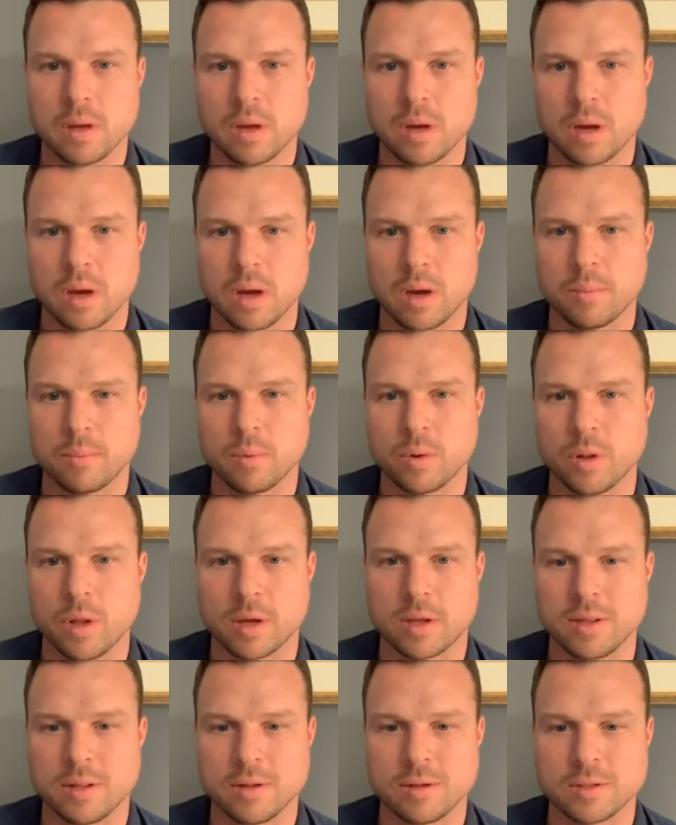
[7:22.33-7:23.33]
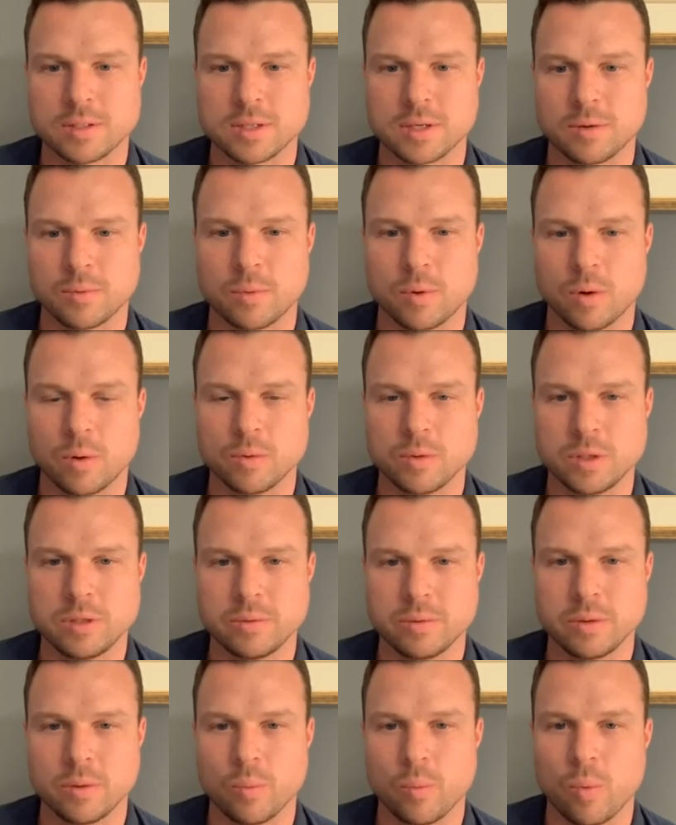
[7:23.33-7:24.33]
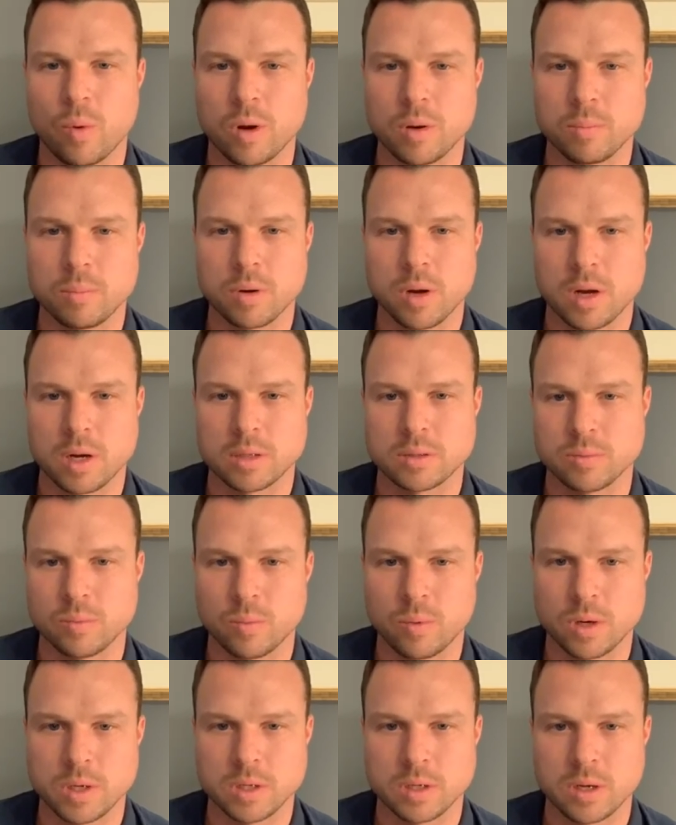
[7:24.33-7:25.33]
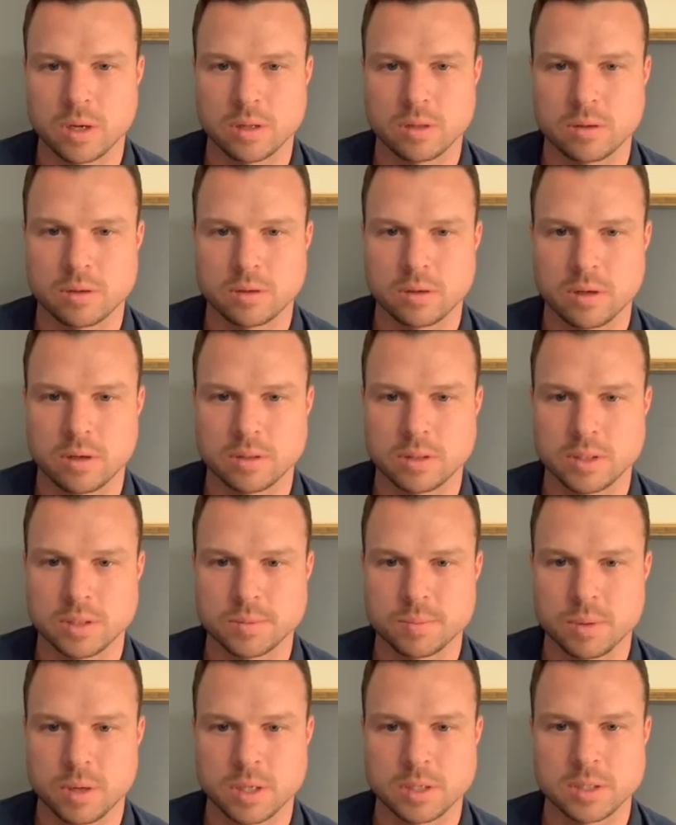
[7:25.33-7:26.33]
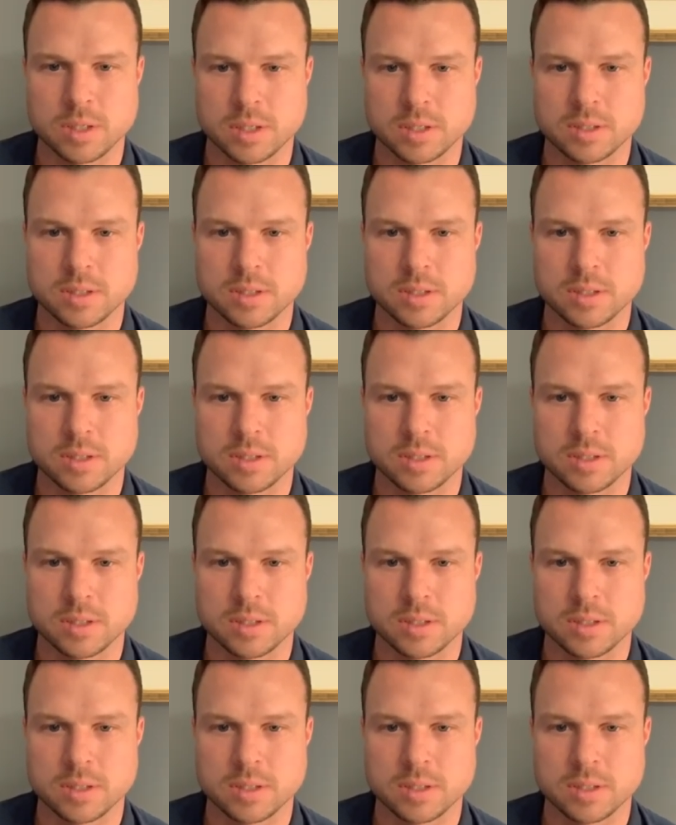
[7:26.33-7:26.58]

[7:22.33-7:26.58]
Uh, we're lucky though; it's we're only doing one product, one color on this project.